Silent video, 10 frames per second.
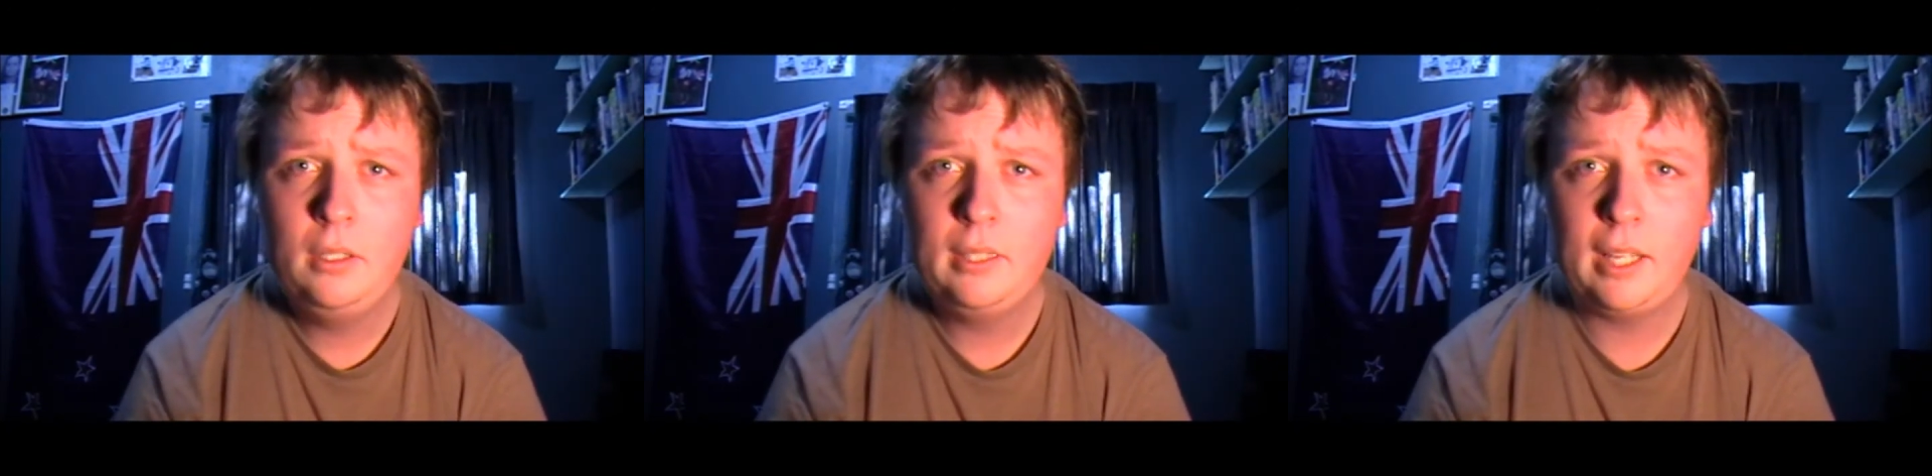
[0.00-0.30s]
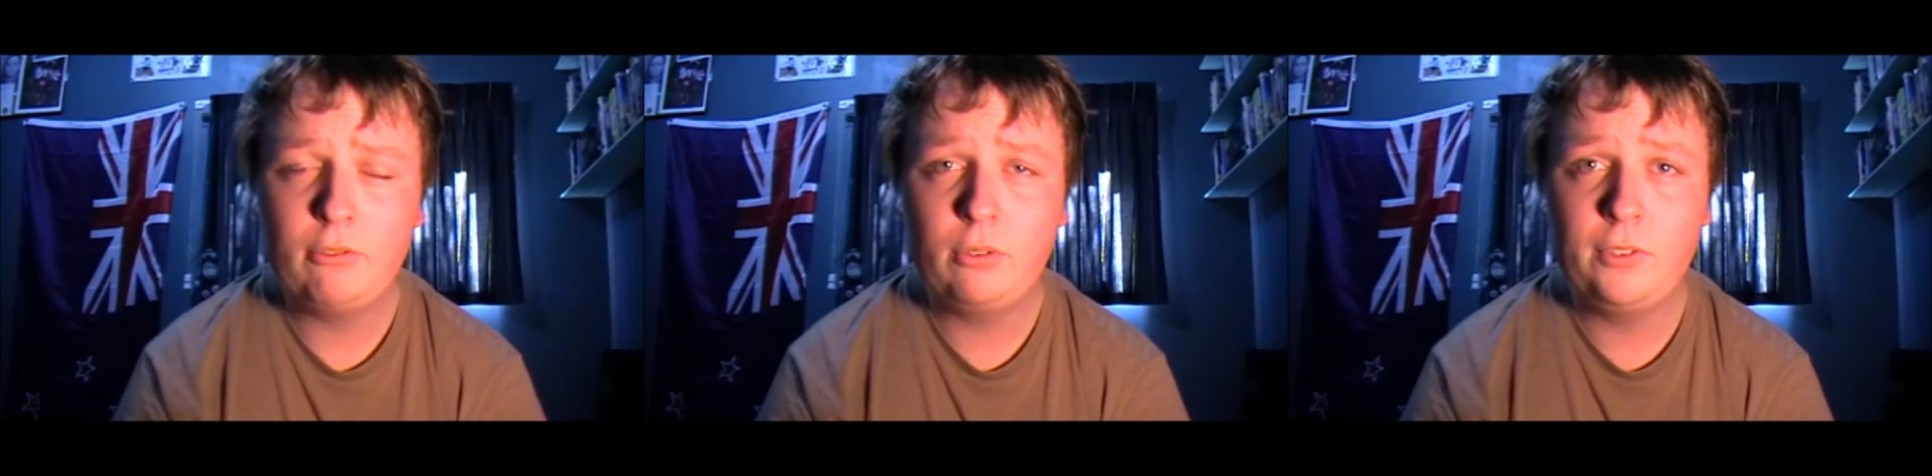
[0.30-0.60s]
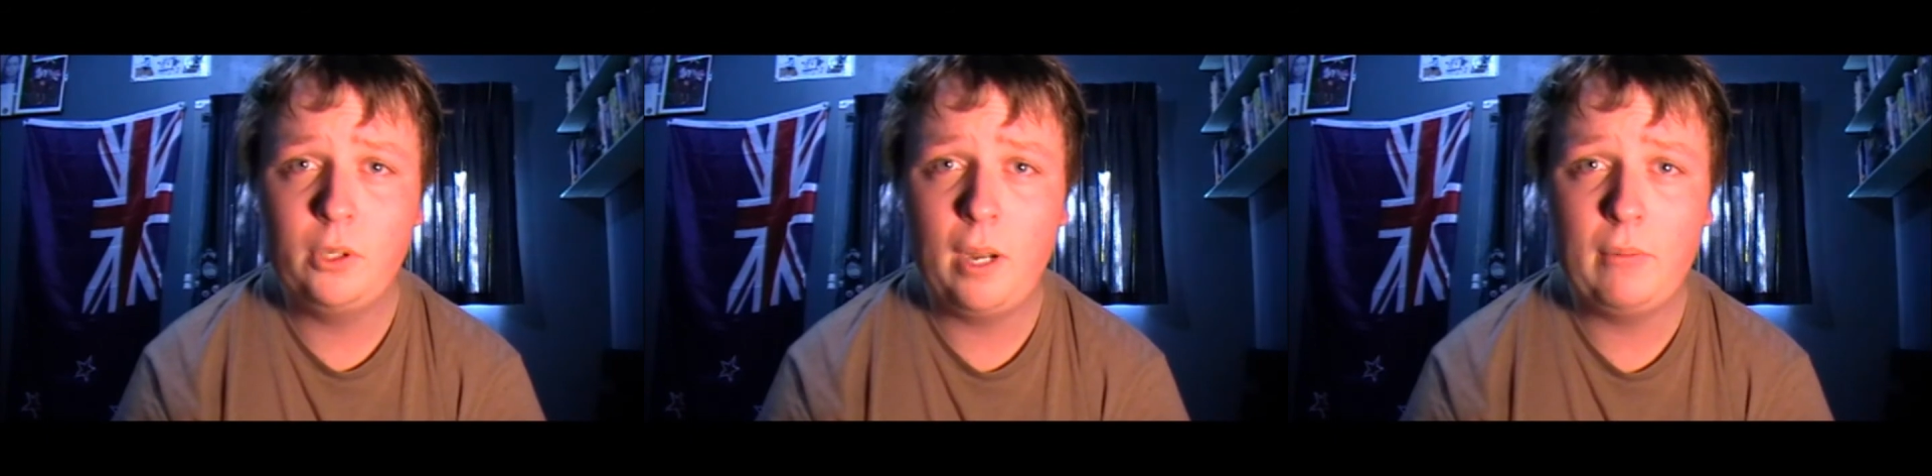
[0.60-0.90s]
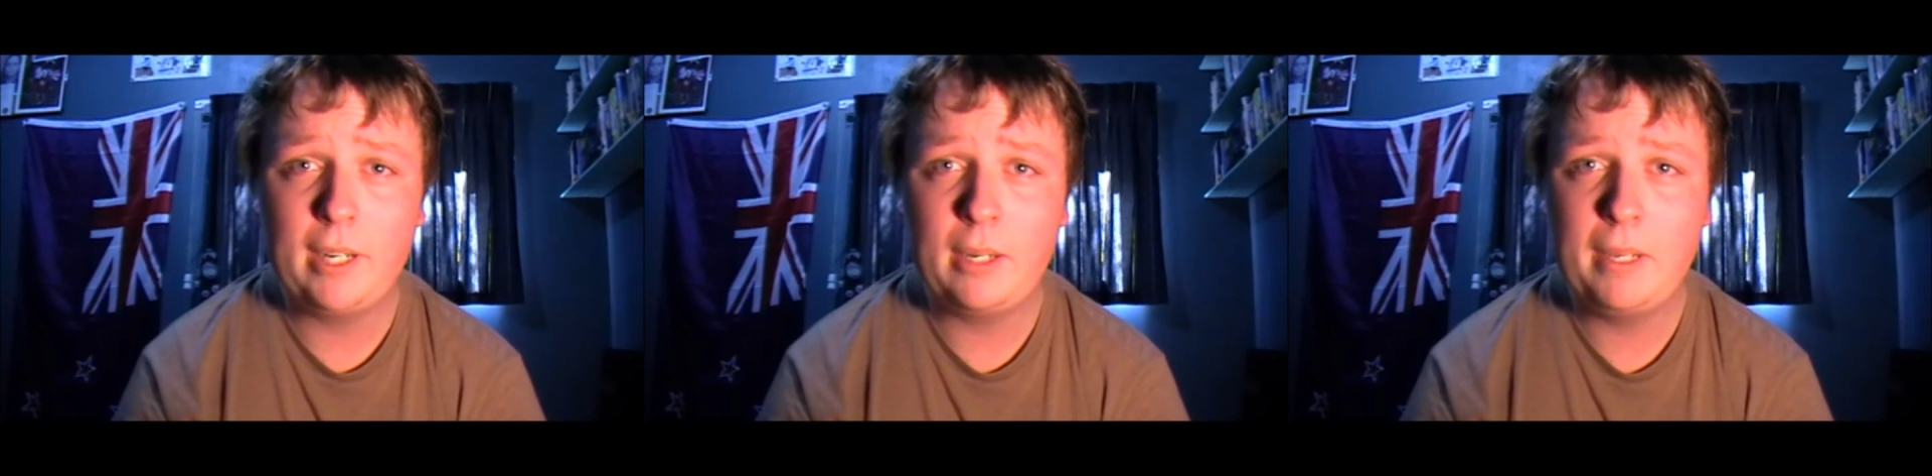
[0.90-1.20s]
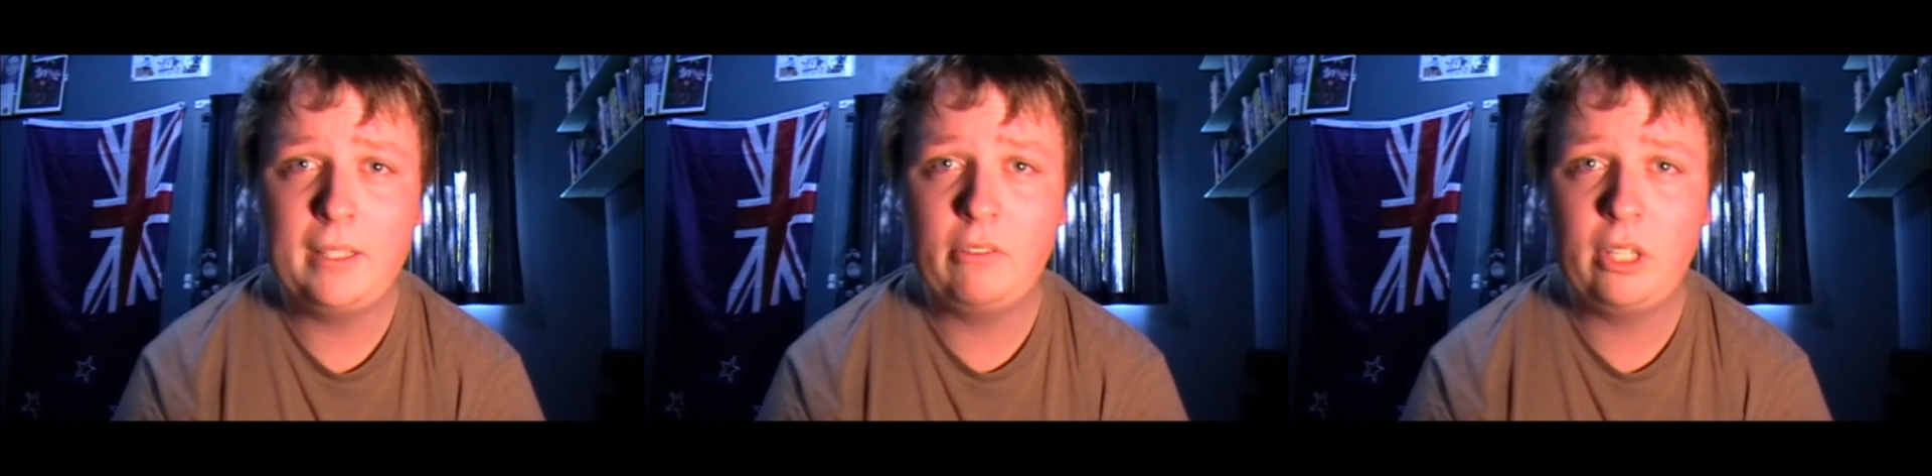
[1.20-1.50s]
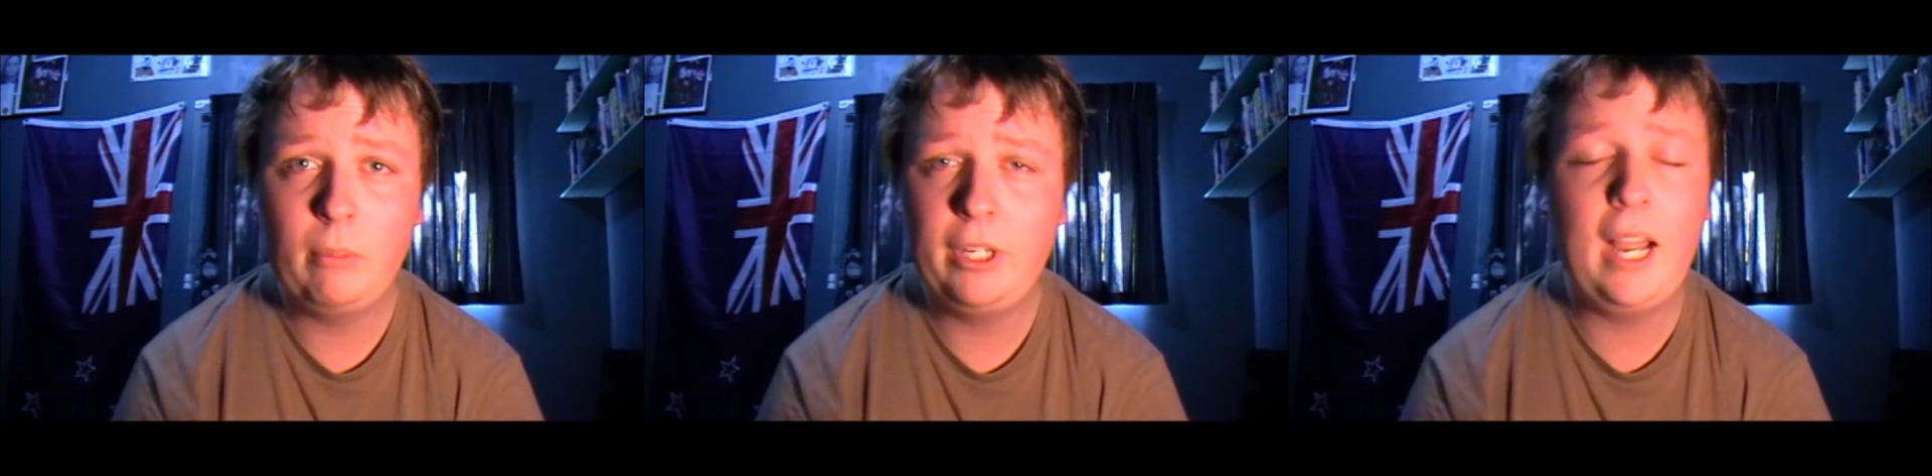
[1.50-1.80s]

last review I recommend to someone,